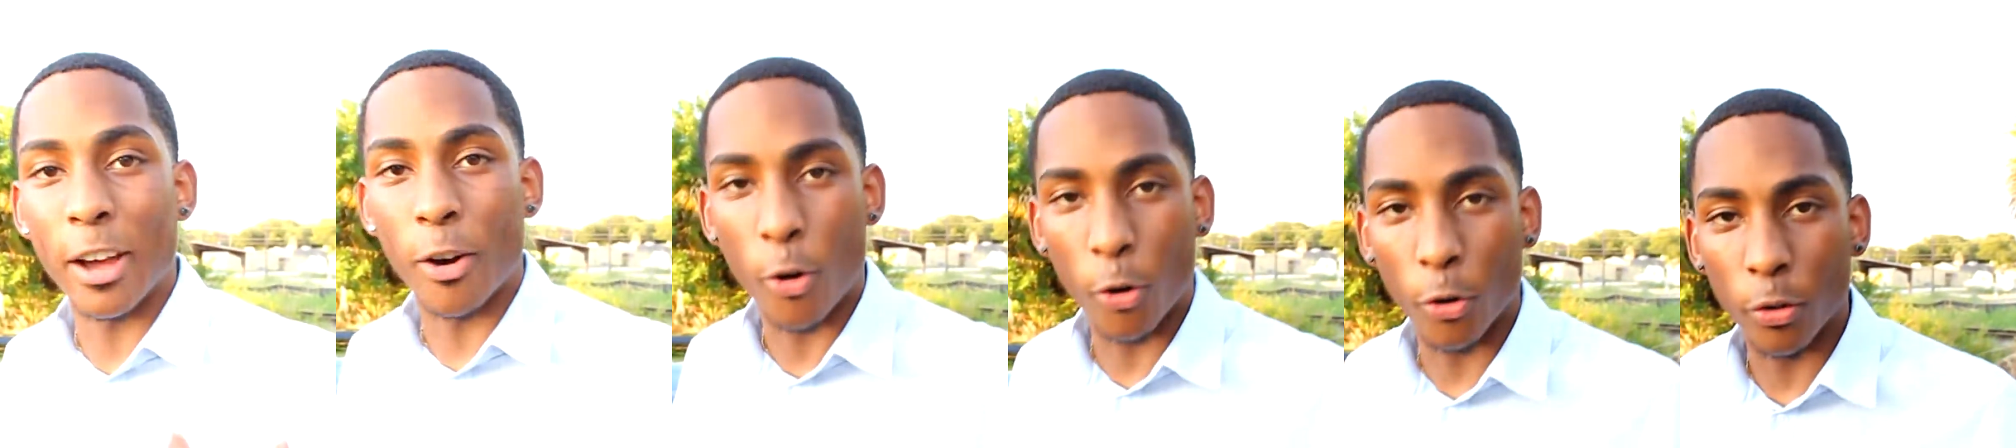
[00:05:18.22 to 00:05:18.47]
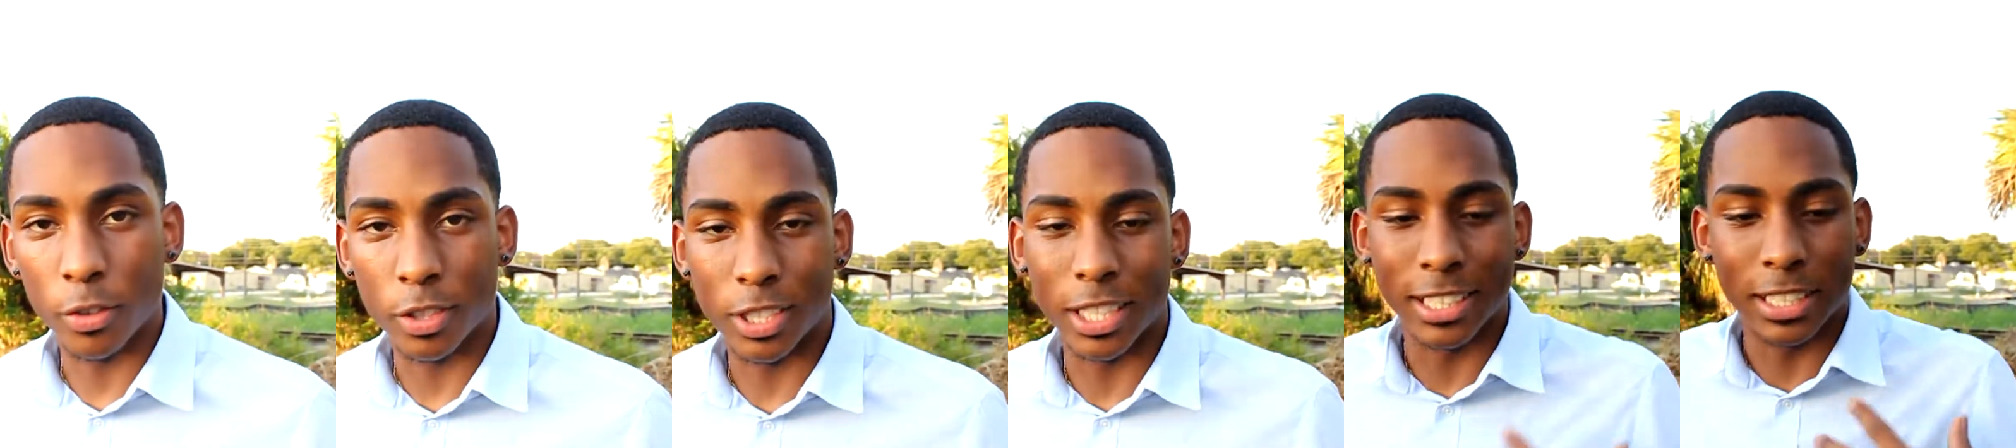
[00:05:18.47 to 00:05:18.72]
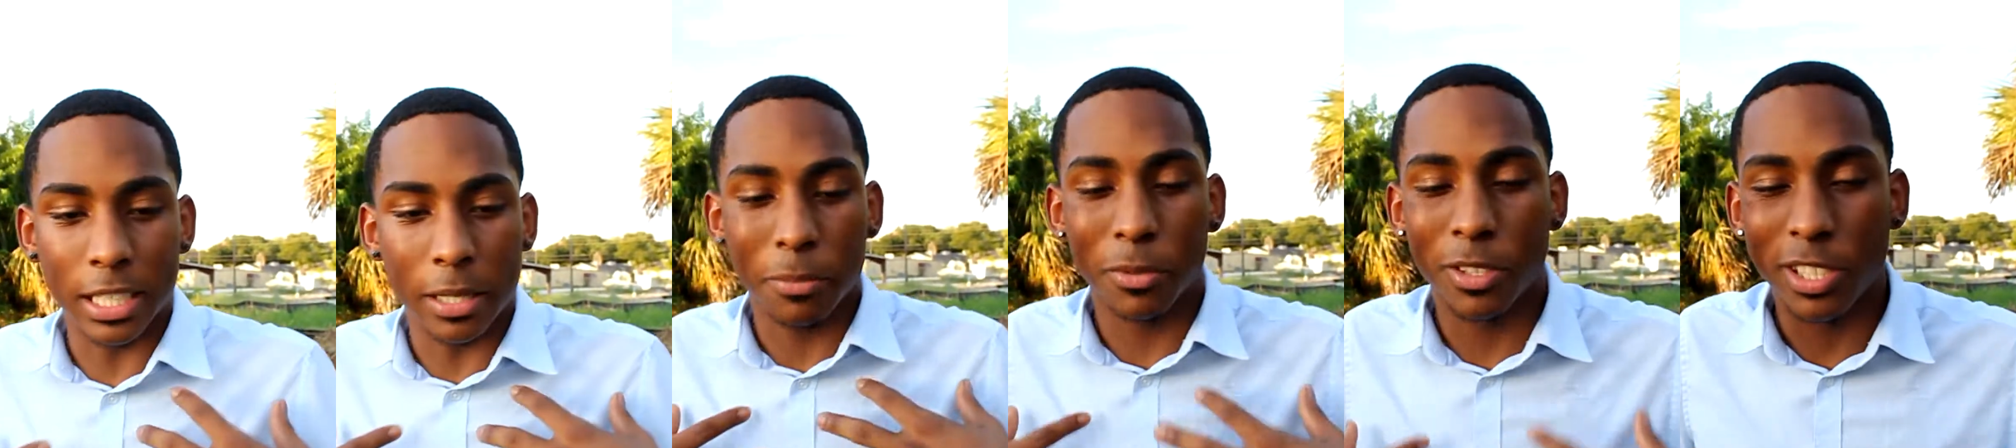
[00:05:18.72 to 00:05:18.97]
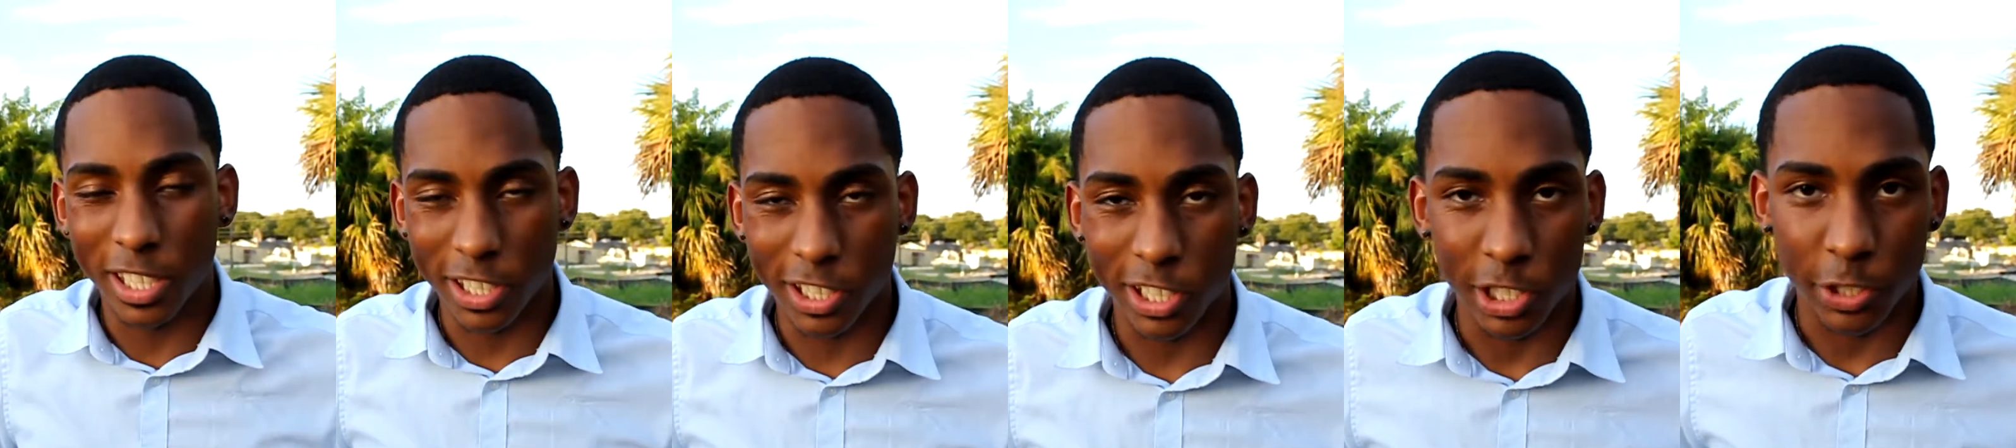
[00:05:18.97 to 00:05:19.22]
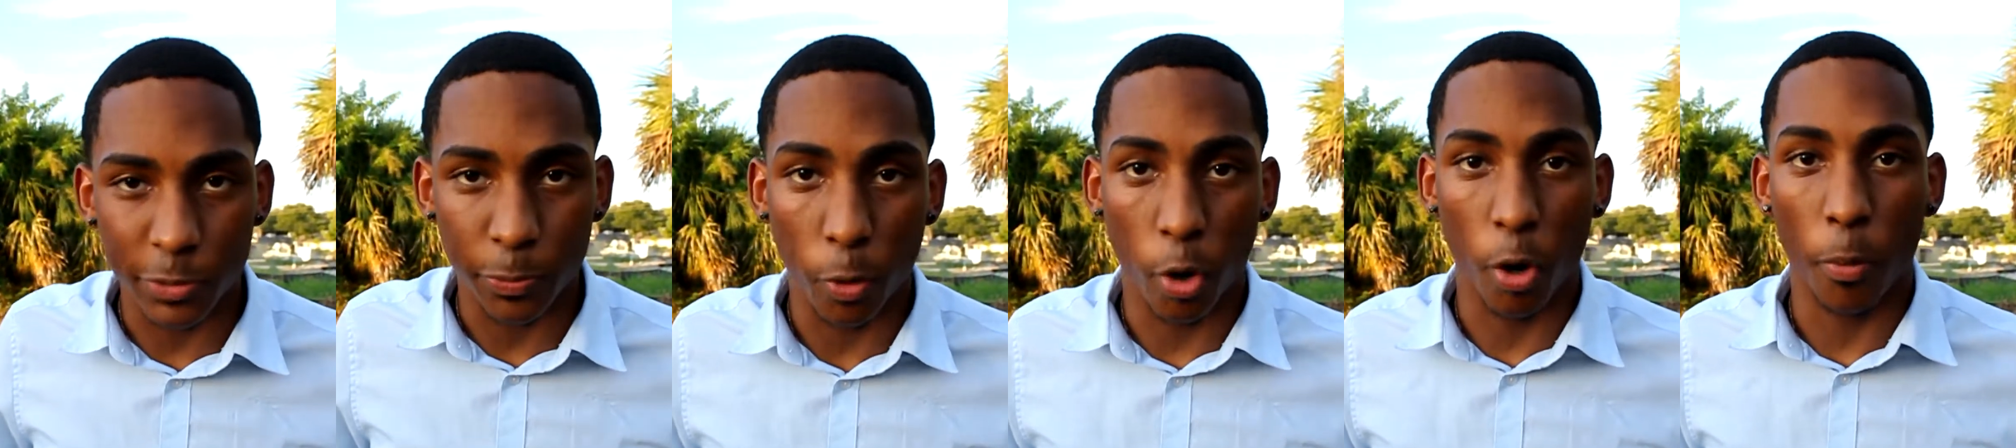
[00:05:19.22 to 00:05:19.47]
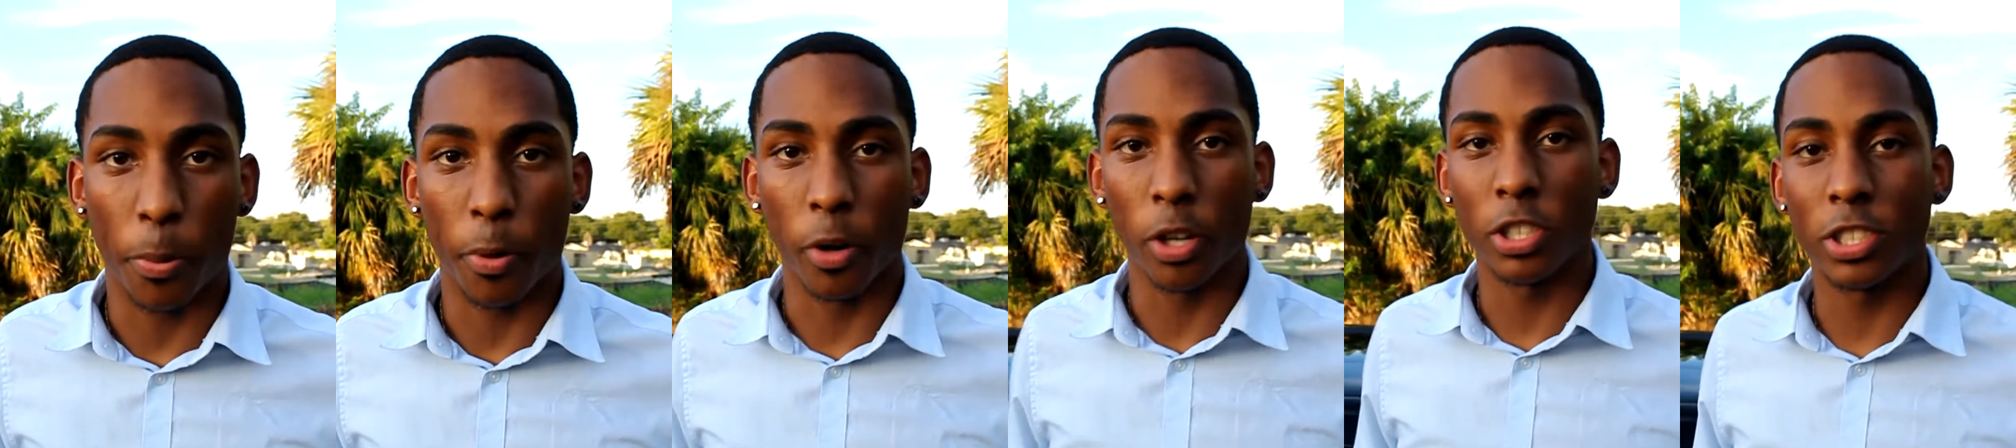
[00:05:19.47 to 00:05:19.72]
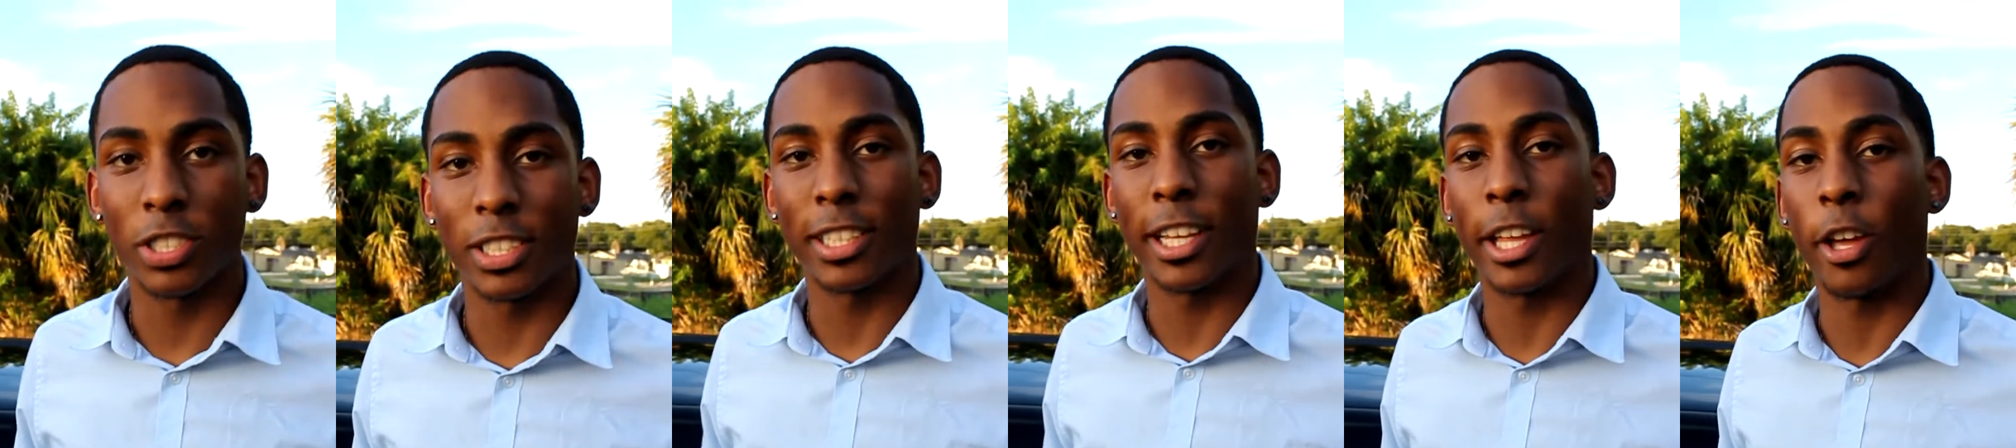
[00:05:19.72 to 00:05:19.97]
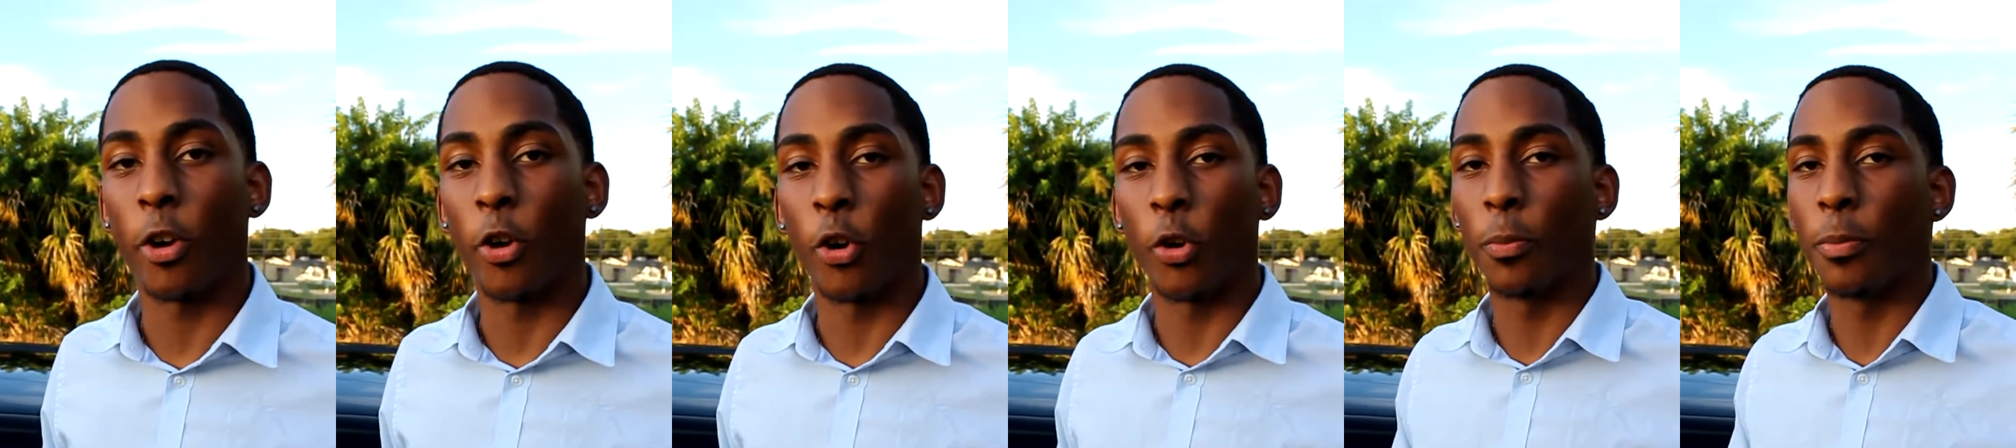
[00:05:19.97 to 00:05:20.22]
hold, since I'm such a small person,
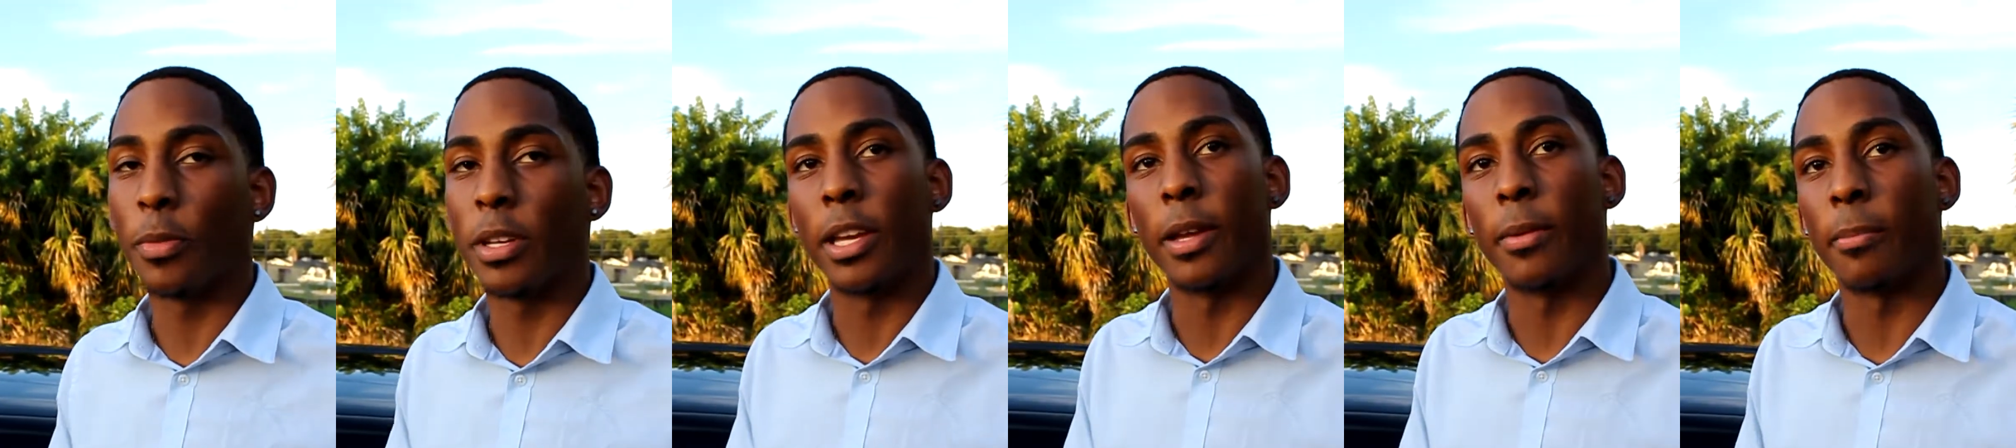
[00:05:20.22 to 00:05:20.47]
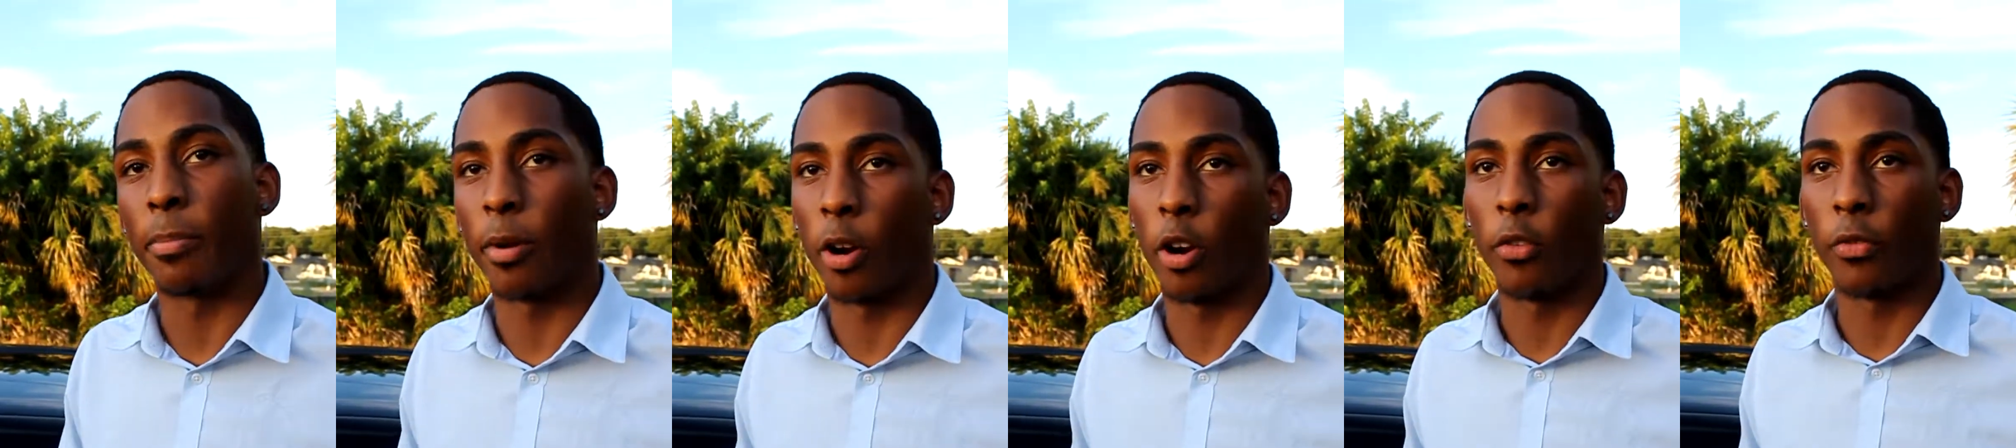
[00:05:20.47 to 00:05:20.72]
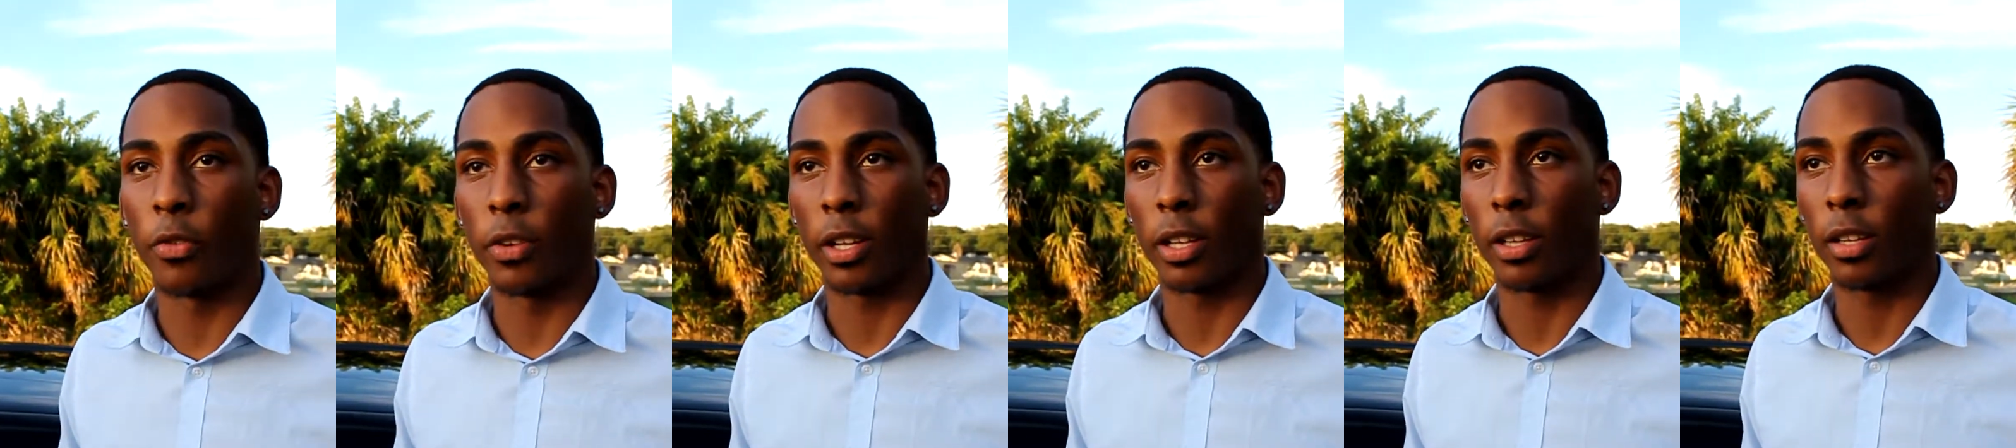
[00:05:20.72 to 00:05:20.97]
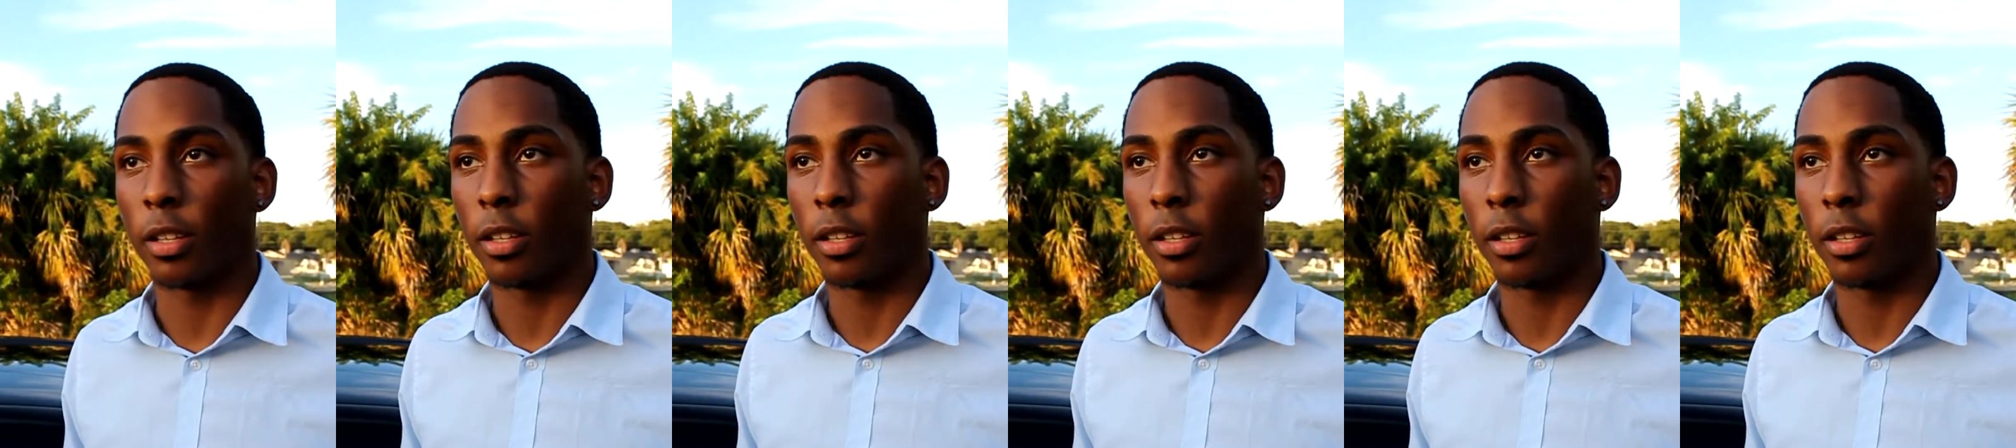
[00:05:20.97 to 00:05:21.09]
they hold me in perfectly.